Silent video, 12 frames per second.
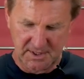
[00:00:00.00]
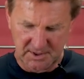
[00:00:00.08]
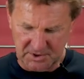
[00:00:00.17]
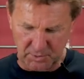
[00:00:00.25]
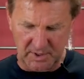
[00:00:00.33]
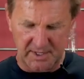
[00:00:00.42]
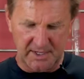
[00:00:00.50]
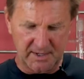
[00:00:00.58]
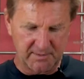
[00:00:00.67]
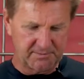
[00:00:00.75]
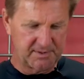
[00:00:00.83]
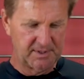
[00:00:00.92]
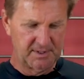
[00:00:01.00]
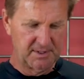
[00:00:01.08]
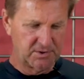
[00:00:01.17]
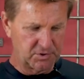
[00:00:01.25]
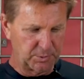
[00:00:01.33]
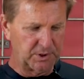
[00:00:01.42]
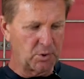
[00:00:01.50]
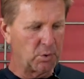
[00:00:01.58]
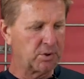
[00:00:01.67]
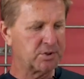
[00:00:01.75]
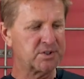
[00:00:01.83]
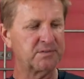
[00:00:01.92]
So I have
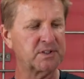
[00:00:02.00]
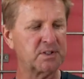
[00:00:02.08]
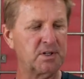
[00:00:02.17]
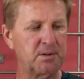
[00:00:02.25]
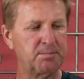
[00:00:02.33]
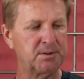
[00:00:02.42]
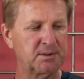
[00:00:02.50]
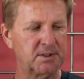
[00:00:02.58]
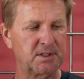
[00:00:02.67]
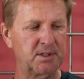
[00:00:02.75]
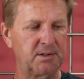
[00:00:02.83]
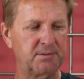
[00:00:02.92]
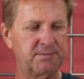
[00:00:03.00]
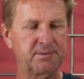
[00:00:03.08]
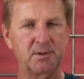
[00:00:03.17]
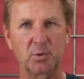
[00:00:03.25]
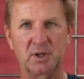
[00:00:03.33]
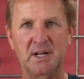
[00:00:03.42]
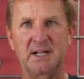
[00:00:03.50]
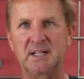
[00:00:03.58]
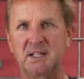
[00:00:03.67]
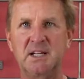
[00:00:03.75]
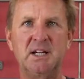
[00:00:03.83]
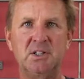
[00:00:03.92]
3/4 cup of
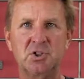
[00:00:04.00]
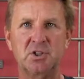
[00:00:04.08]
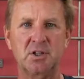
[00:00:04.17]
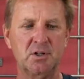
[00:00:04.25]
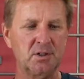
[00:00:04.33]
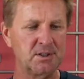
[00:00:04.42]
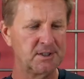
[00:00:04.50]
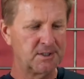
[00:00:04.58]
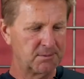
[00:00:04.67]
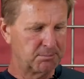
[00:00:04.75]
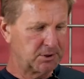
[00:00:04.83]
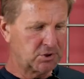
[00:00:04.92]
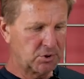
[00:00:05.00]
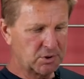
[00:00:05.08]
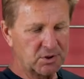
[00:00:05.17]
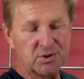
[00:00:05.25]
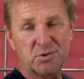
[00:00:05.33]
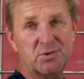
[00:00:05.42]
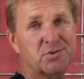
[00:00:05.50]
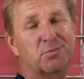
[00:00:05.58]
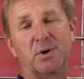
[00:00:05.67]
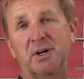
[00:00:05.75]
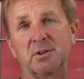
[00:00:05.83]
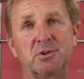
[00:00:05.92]
organic cane sugar, but you could use
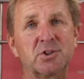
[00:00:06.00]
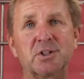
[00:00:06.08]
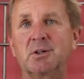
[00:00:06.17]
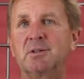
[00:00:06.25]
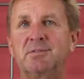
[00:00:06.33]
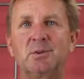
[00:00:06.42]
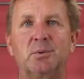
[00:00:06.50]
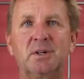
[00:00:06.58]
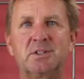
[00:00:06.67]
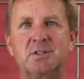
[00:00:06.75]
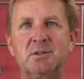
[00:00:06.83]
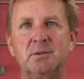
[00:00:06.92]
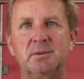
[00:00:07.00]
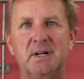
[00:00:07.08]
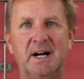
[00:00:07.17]
regular sugar if you want to.